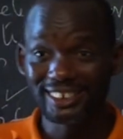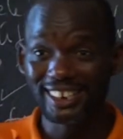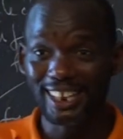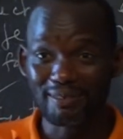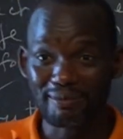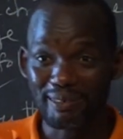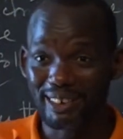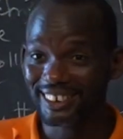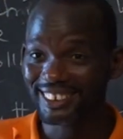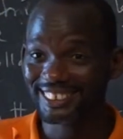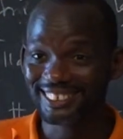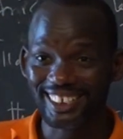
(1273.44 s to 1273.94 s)
that,
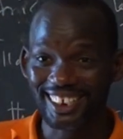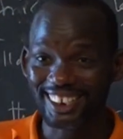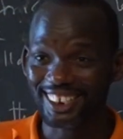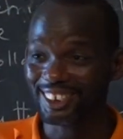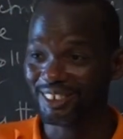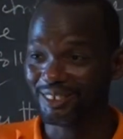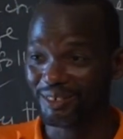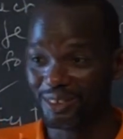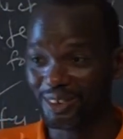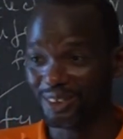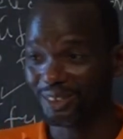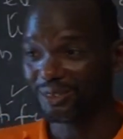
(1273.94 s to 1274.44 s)
but the
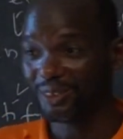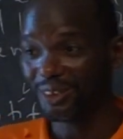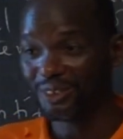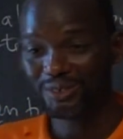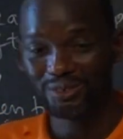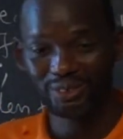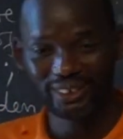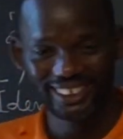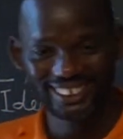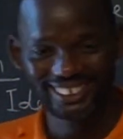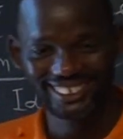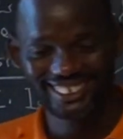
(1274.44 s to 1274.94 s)
circuit will don't
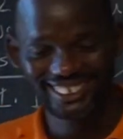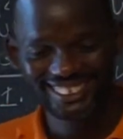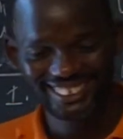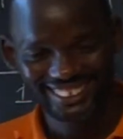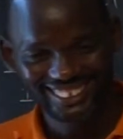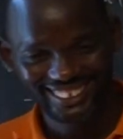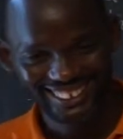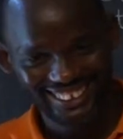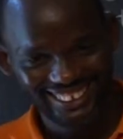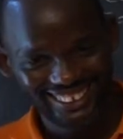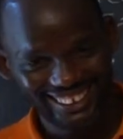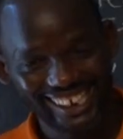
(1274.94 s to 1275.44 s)
work.
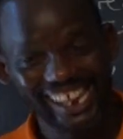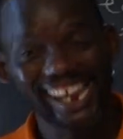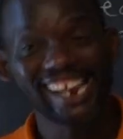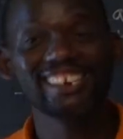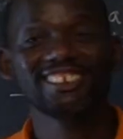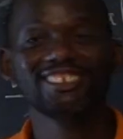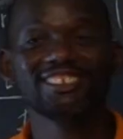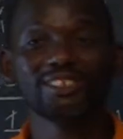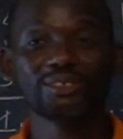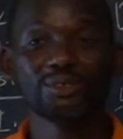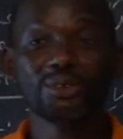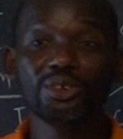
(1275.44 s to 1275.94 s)

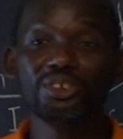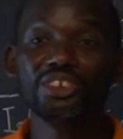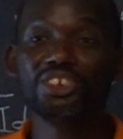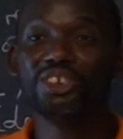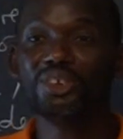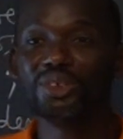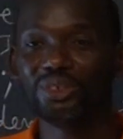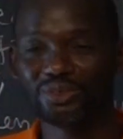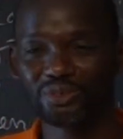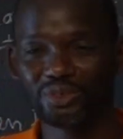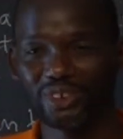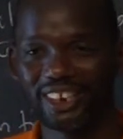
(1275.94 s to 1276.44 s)
It's good
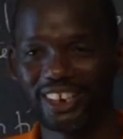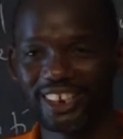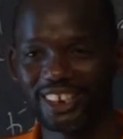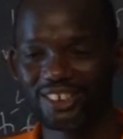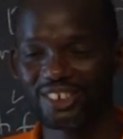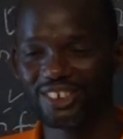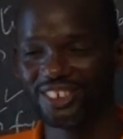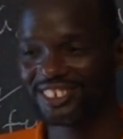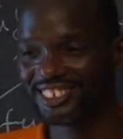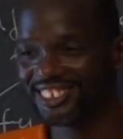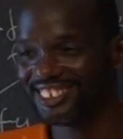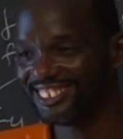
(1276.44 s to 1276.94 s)
news for
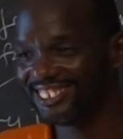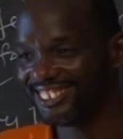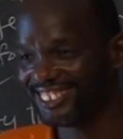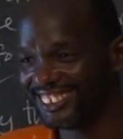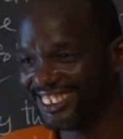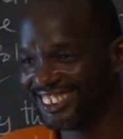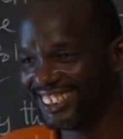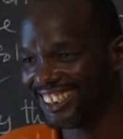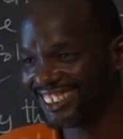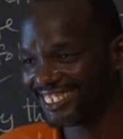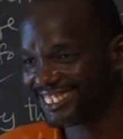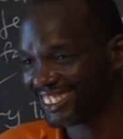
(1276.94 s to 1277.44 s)
electronics
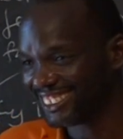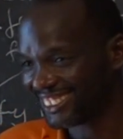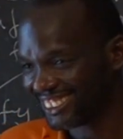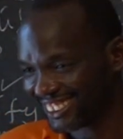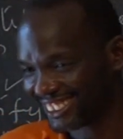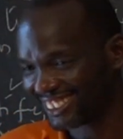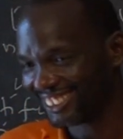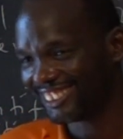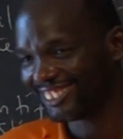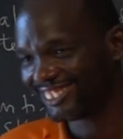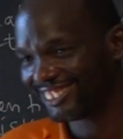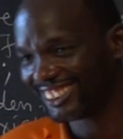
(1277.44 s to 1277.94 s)
engineers and
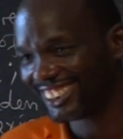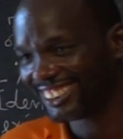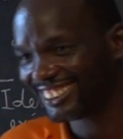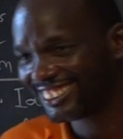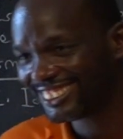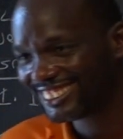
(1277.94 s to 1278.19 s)
technicians.